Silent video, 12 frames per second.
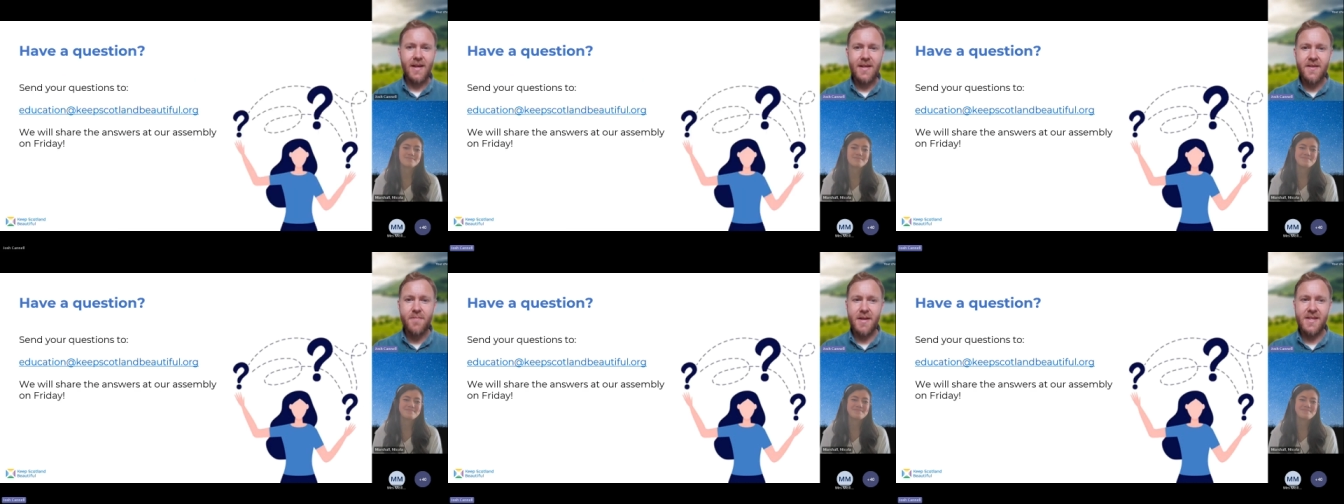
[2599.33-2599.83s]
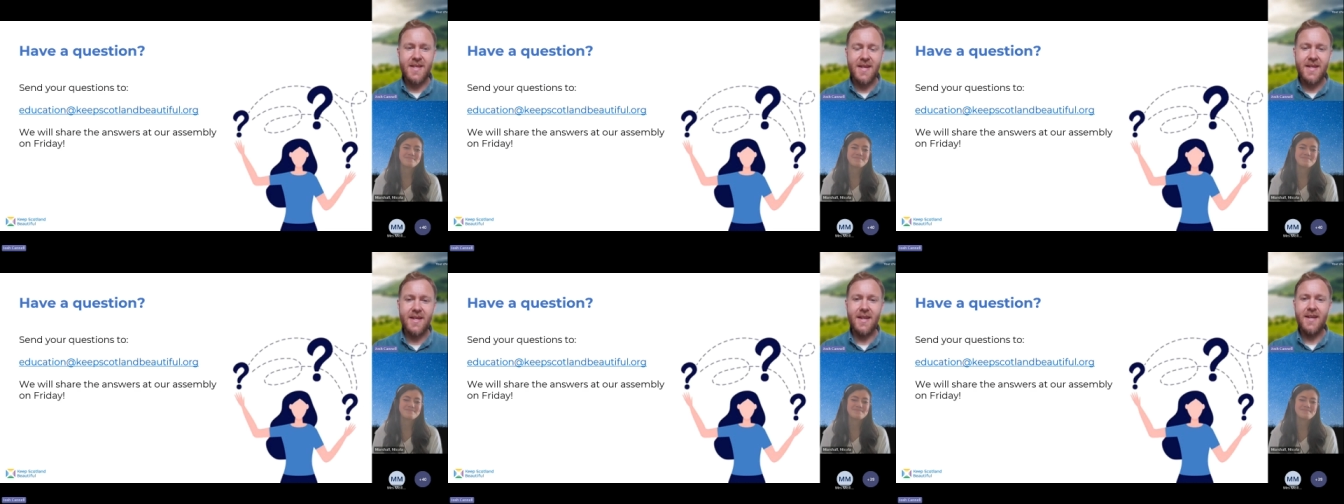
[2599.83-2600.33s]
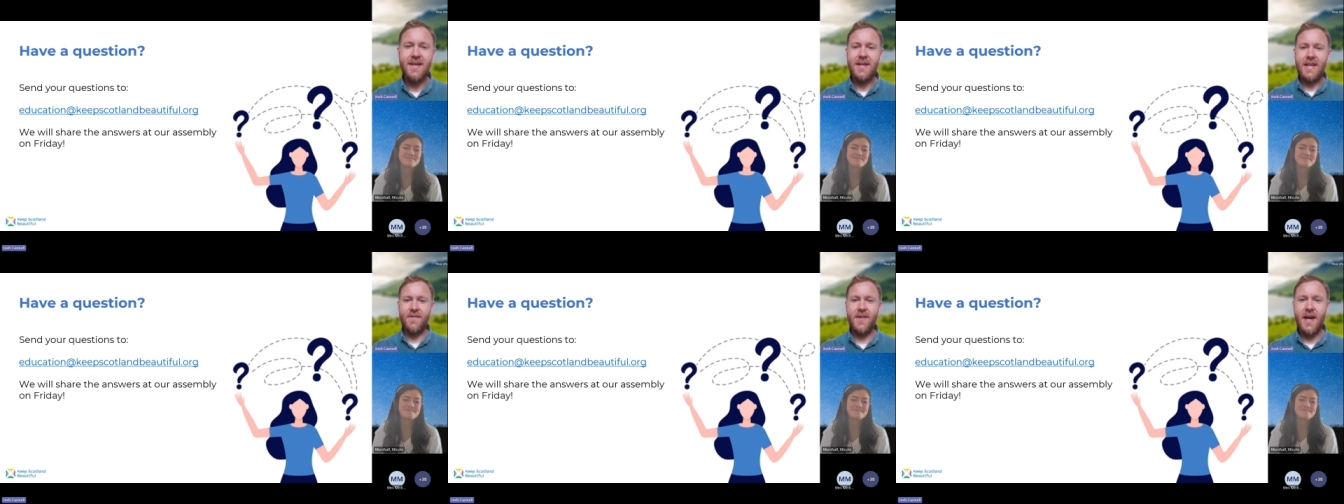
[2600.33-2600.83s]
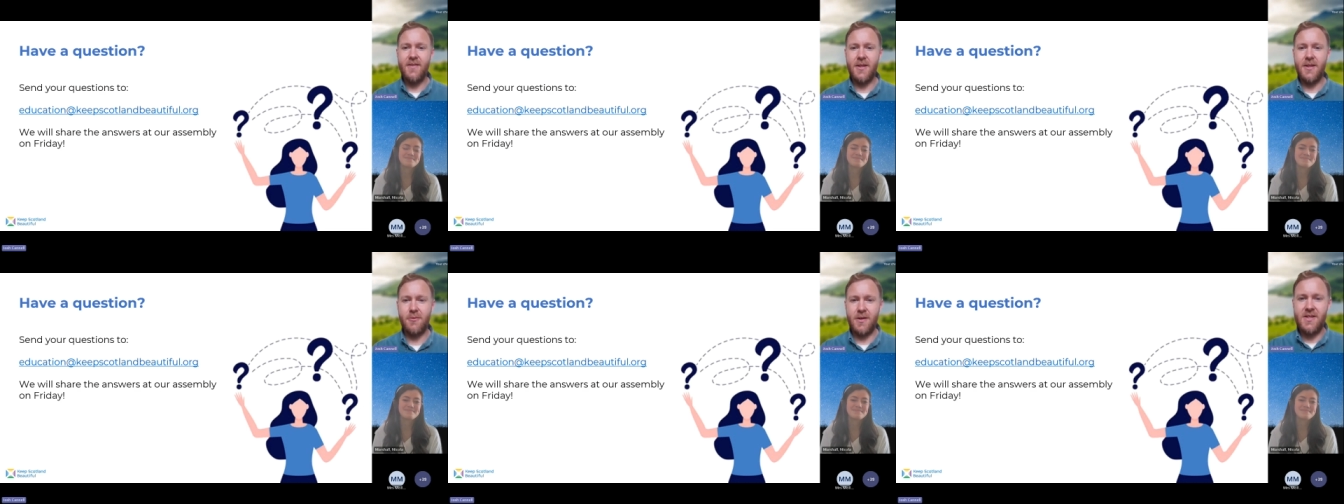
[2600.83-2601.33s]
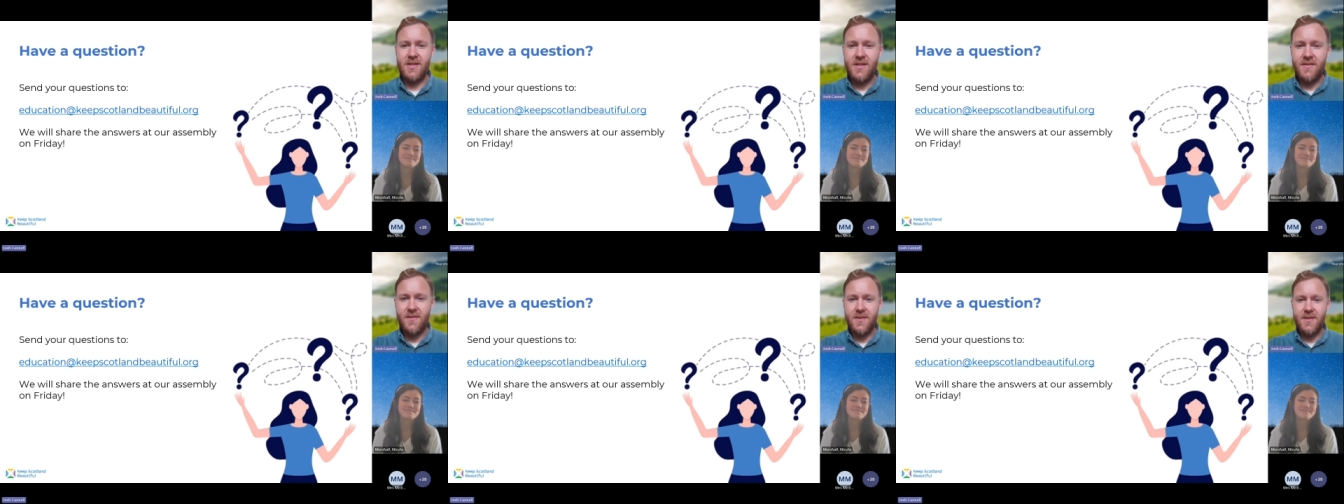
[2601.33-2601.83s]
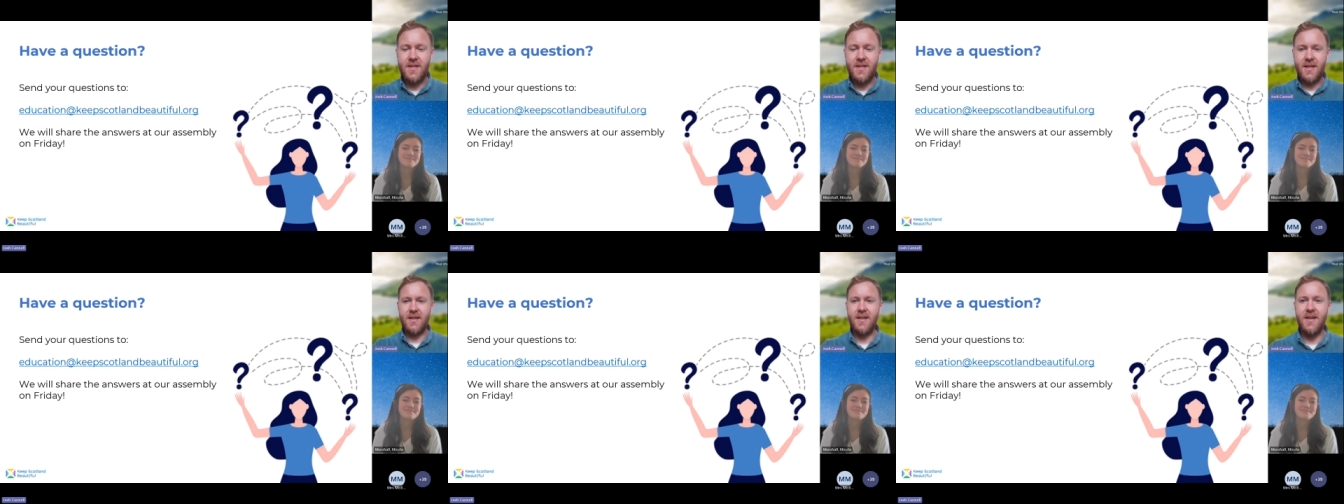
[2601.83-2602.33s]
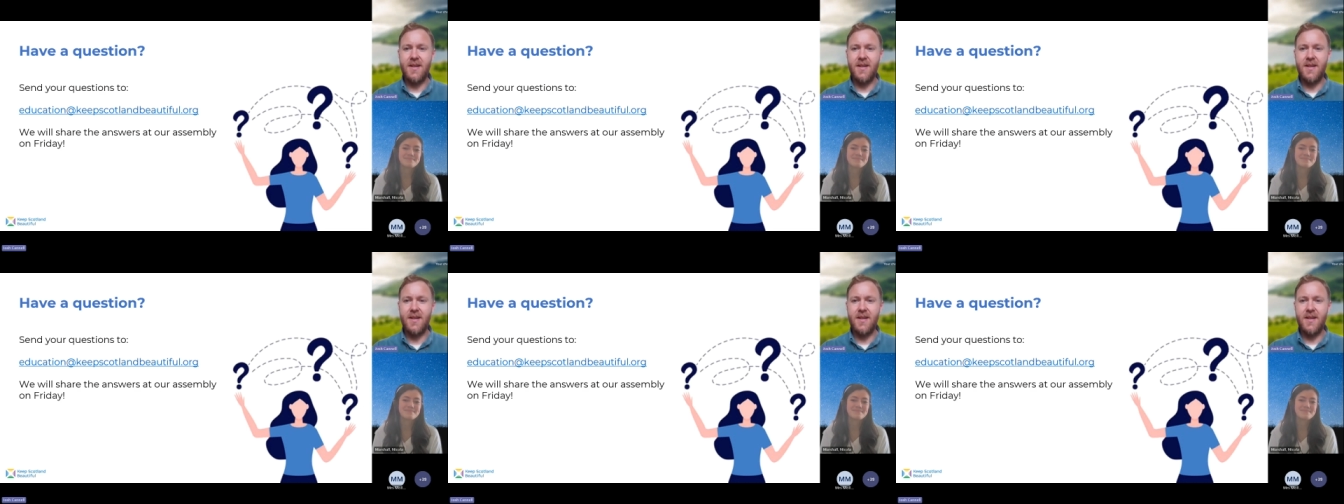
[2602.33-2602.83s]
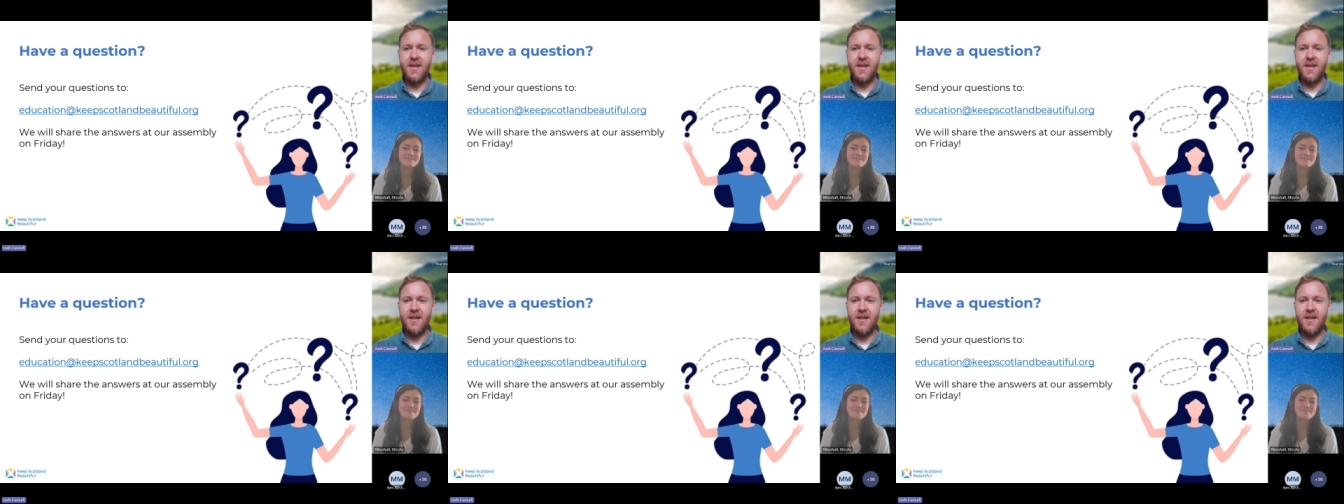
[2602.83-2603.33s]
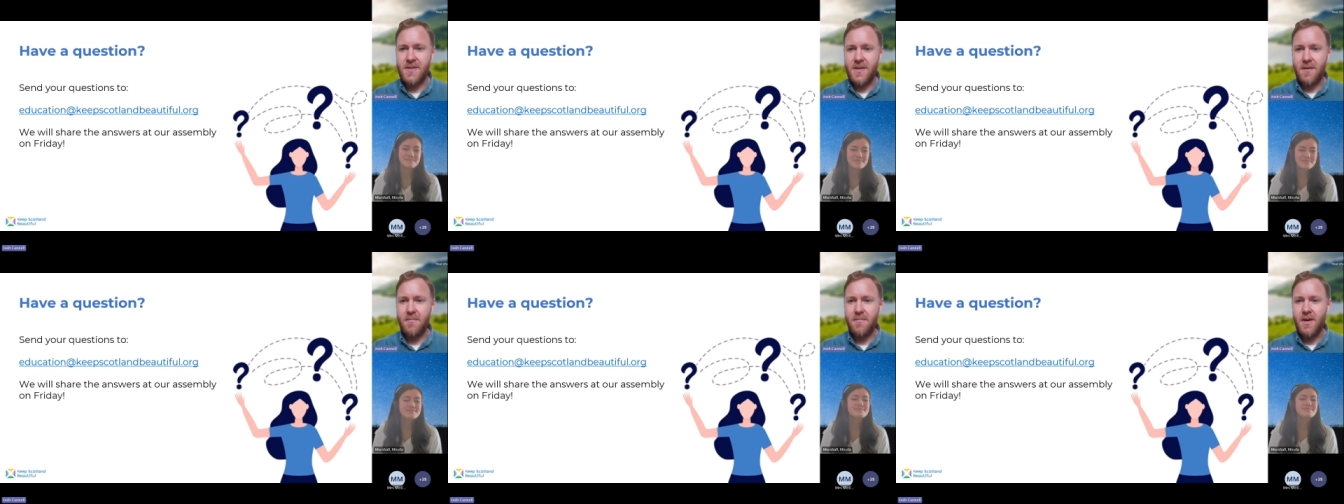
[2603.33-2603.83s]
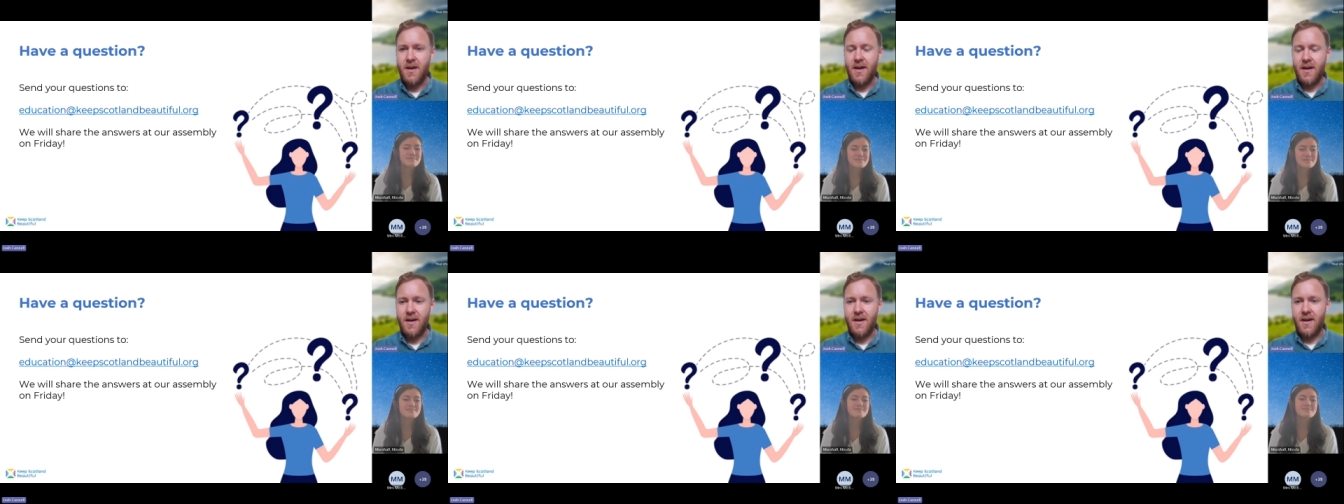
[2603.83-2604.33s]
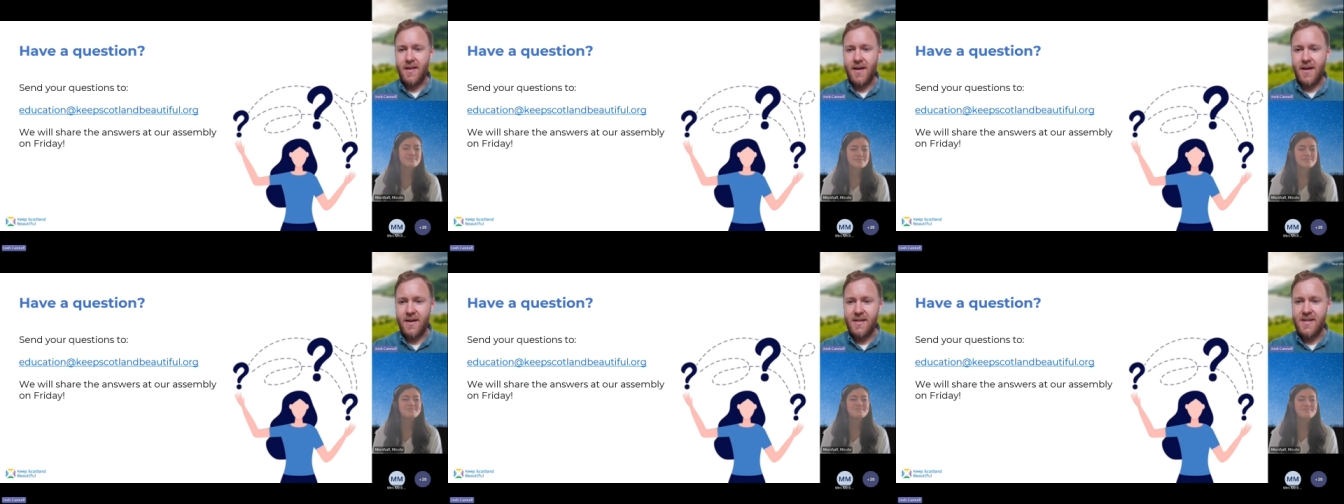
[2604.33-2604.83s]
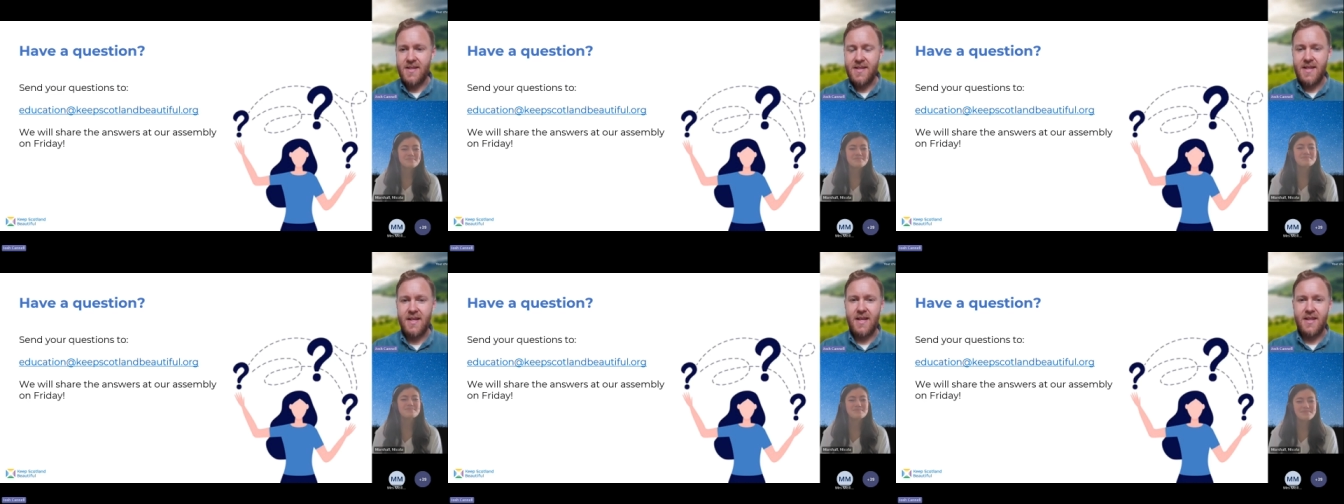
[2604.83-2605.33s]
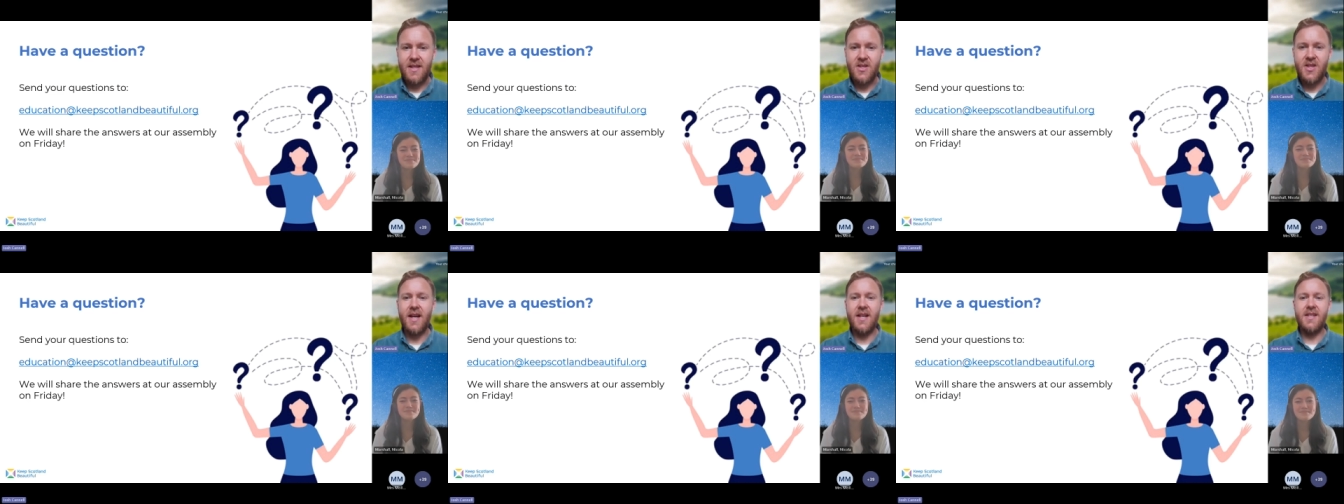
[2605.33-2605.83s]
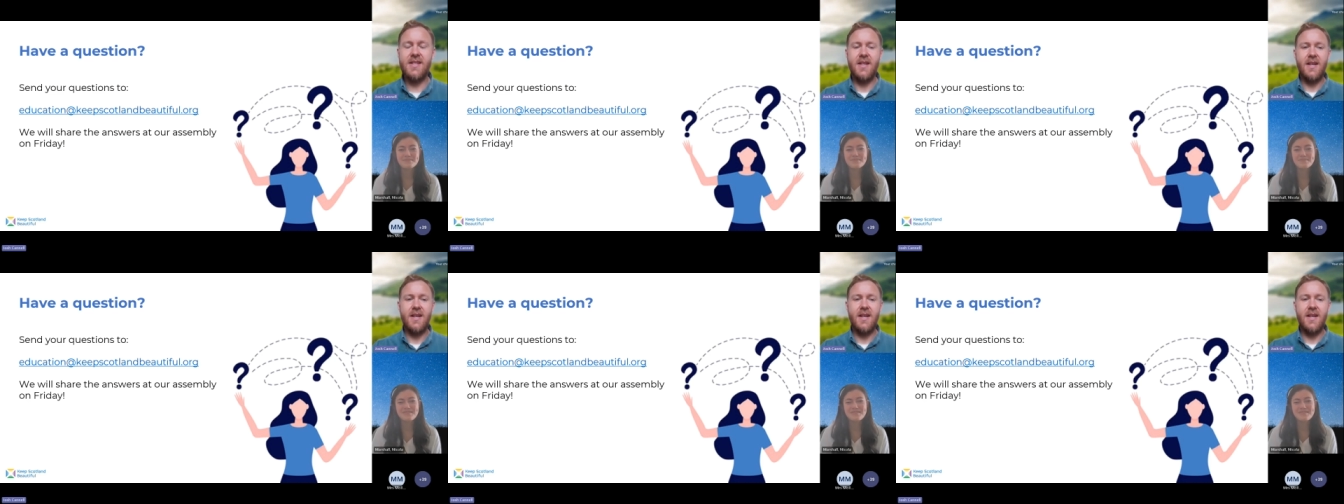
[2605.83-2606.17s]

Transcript: as I've been saying, if you have any questions for Nicola, we've already got some uh, that I can see in the chat.